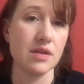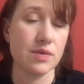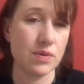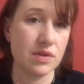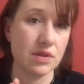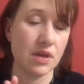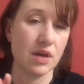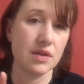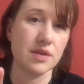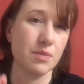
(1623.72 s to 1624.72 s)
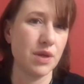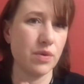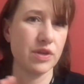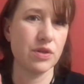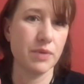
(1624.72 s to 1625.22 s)
This was somebody
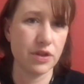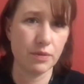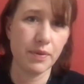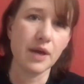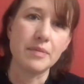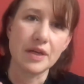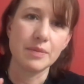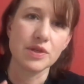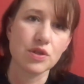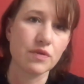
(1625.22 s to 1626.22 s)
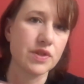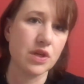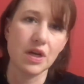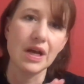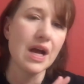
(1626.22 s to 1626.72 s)
wanted to know about their pet becoming a service
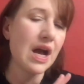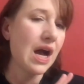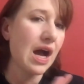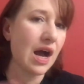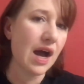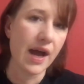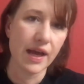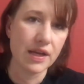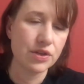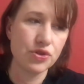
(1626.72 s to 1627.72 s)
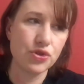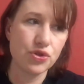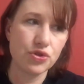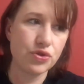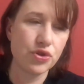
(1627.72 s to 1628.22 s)
dog. I
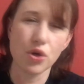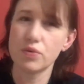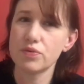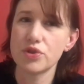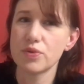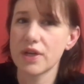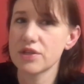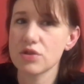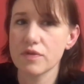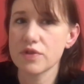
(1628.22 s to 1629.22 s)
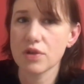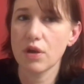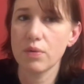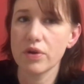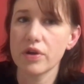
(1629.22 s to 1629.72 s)
don't do any service
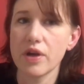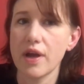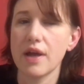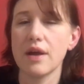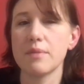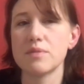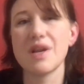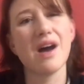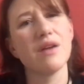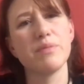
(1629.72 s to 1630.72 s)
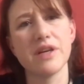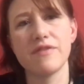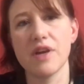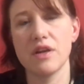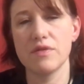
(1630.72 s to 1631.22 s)
dog work, and I'm not a big
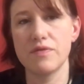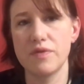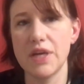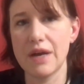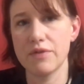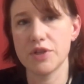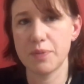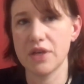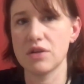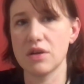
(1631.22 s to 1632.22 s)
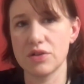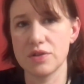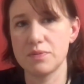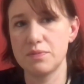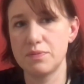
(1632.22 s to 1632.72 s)
fan of the average pet dog
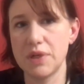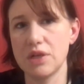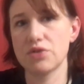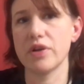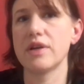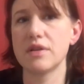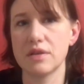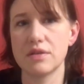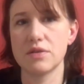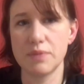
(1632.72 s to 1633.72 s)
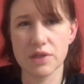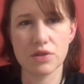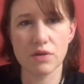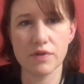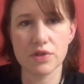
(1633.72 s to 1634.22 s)
just being trained in to be a
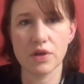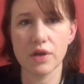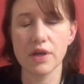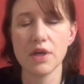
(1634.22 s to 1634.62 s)
service dog.